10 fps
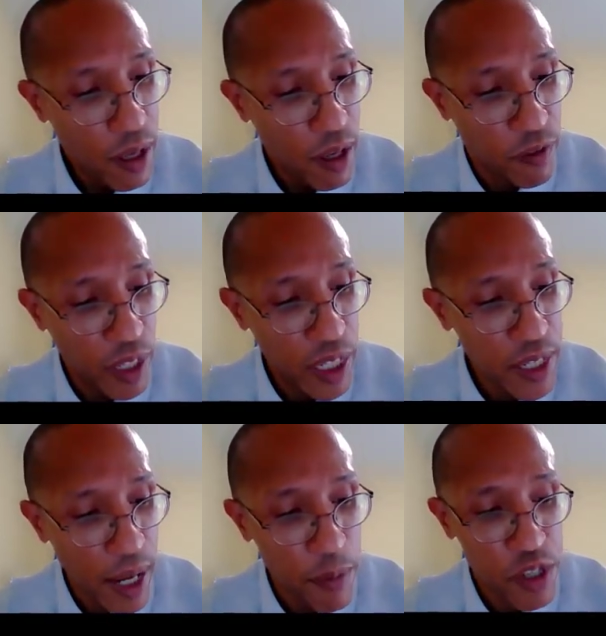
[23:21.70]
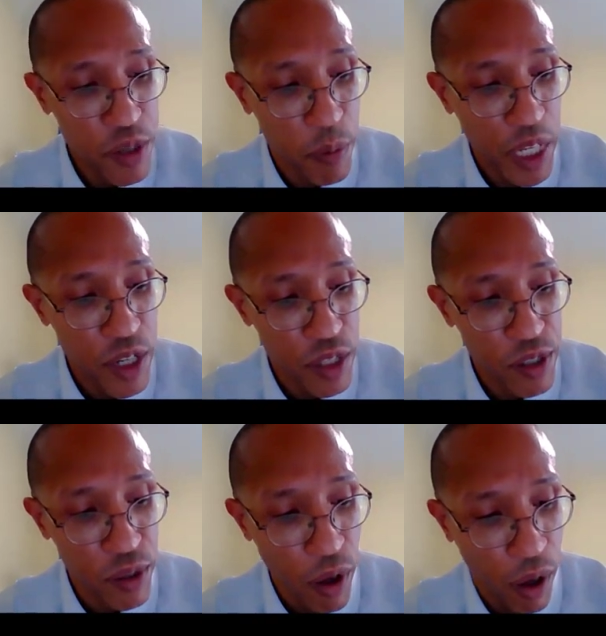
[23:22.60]
If lead time is to be
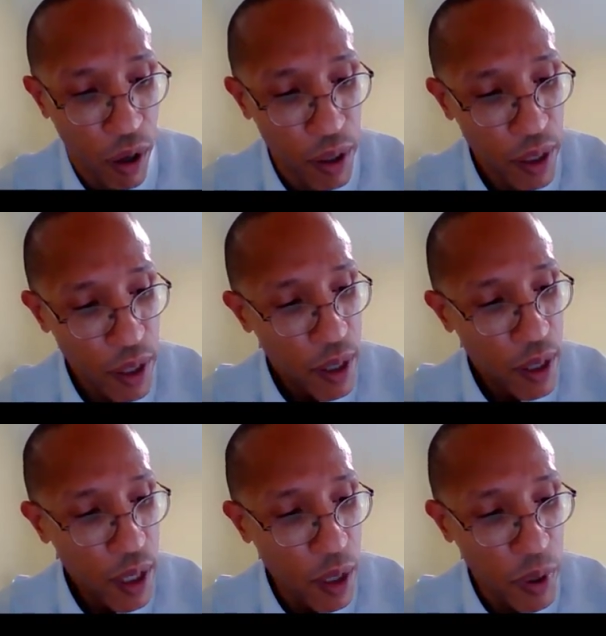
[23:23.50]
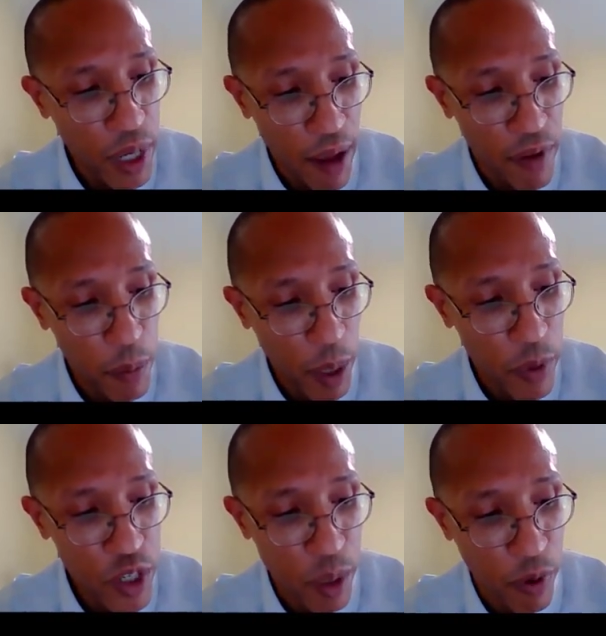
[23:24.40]
just long, it would have a
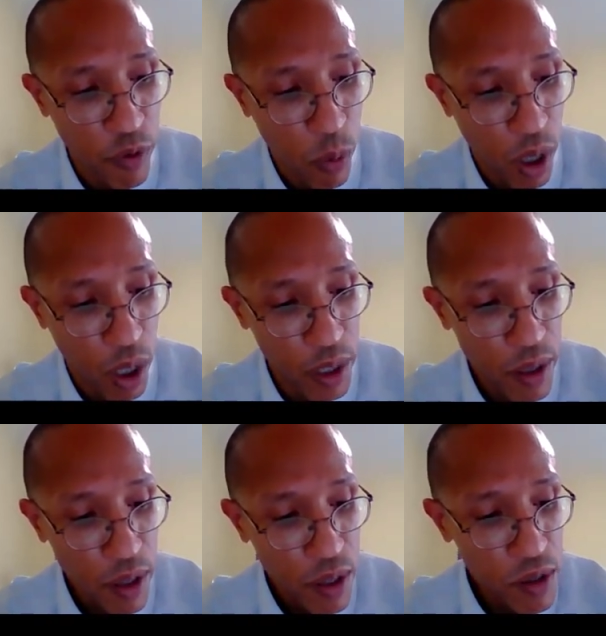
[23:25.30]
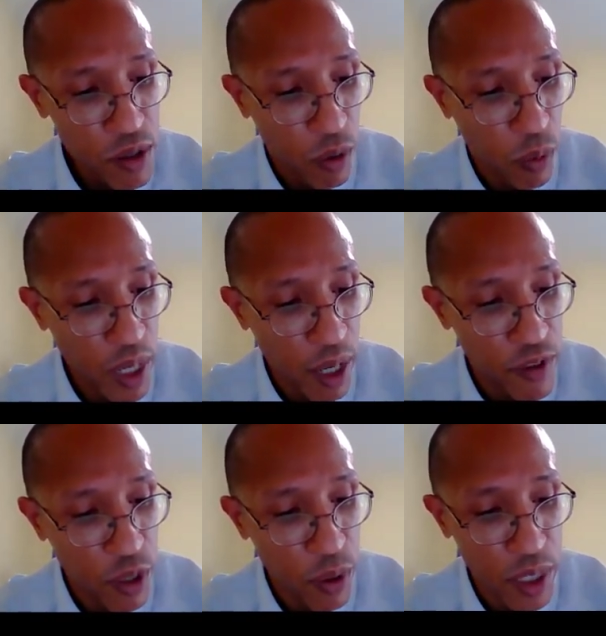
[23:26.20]
membership of 1. So we have
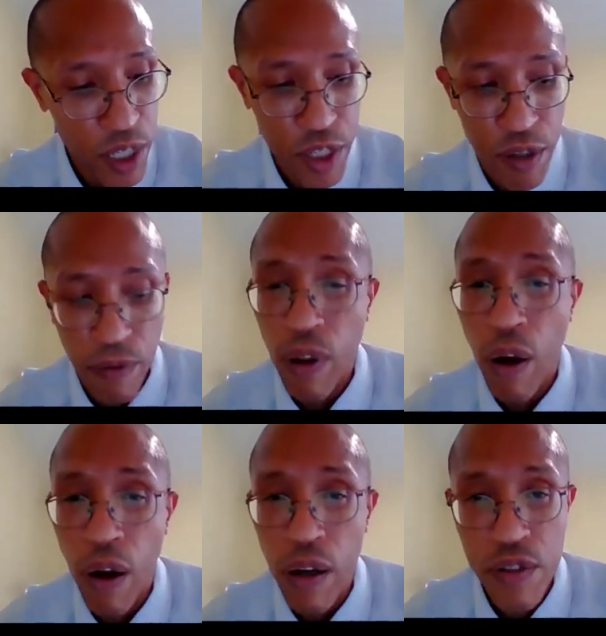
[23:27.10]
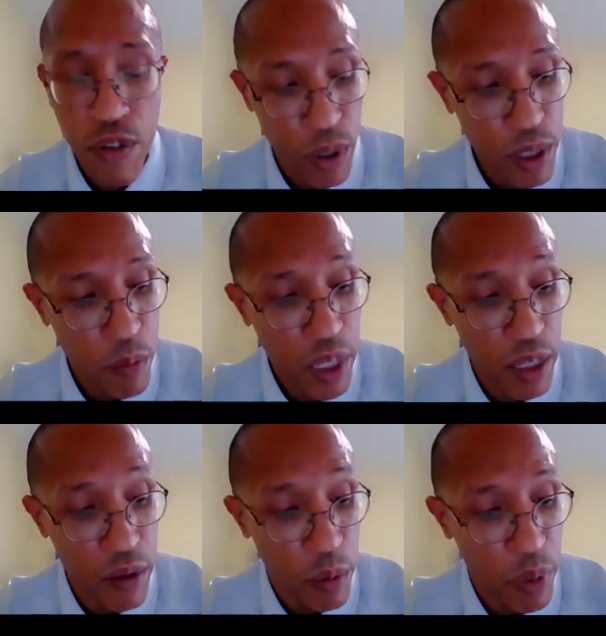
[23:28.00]
two conditions of long, so it could
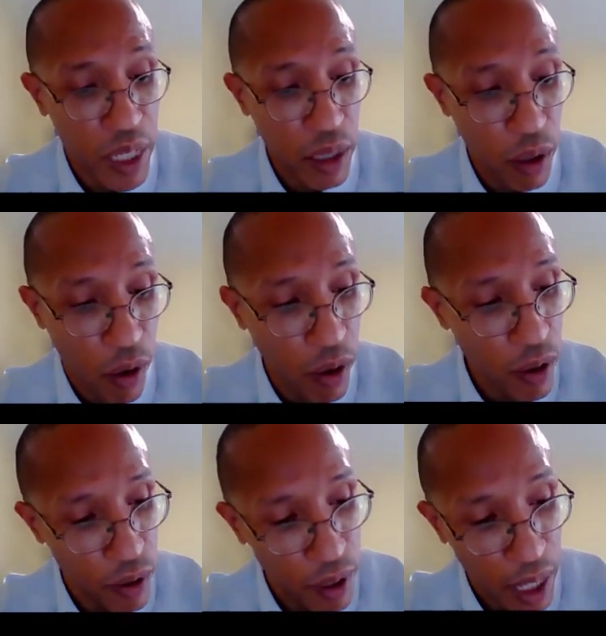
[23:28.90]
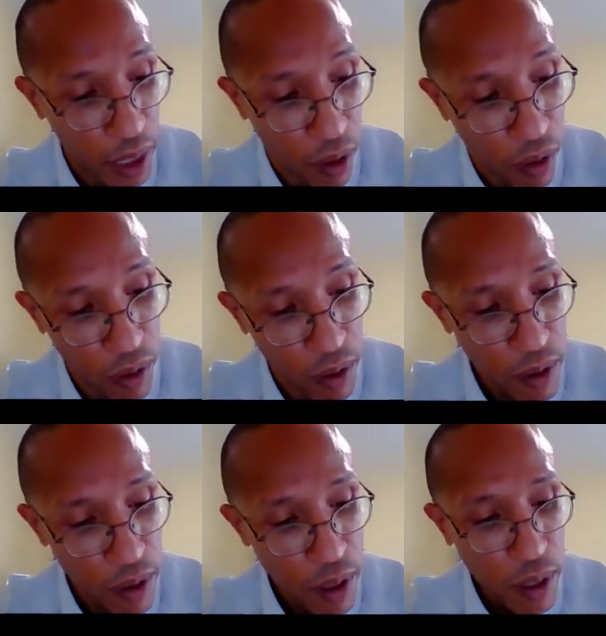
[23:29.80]
be either be long or not long.
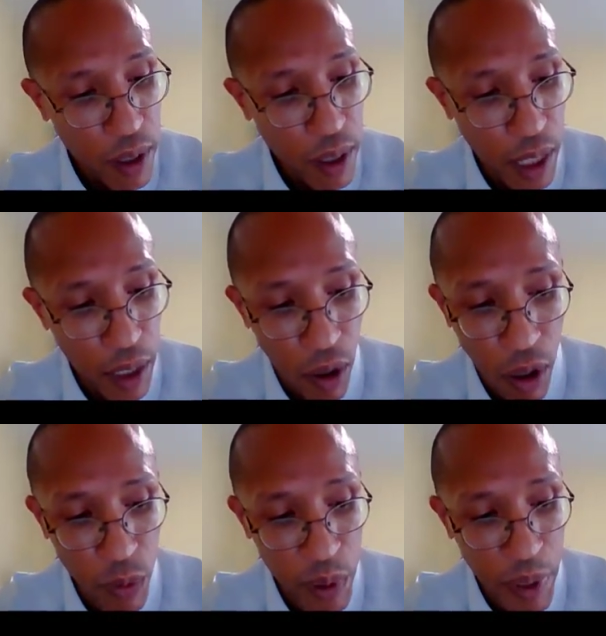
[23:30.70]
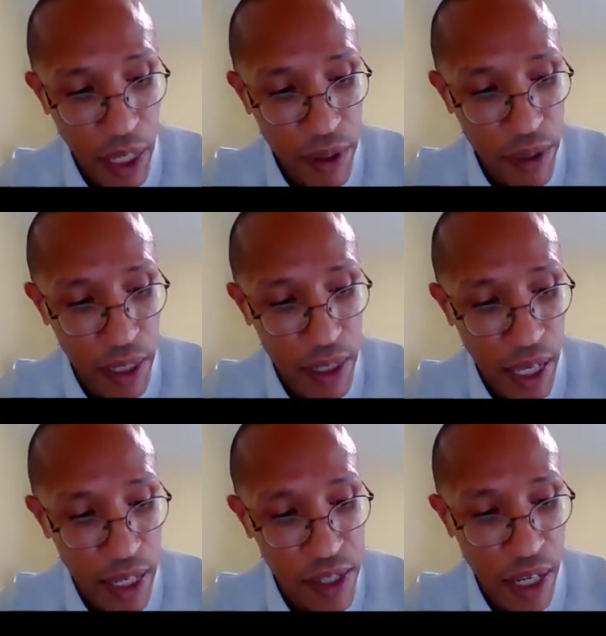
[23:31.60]
And long would be anything
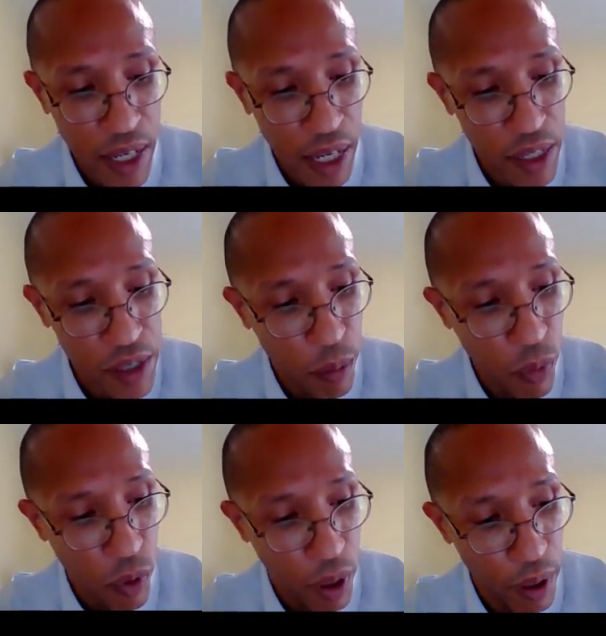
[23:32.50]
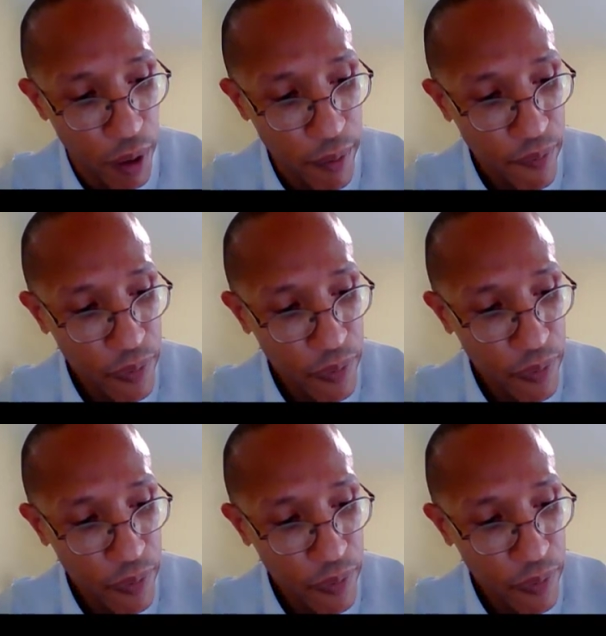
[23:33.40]
that is 10 days or more,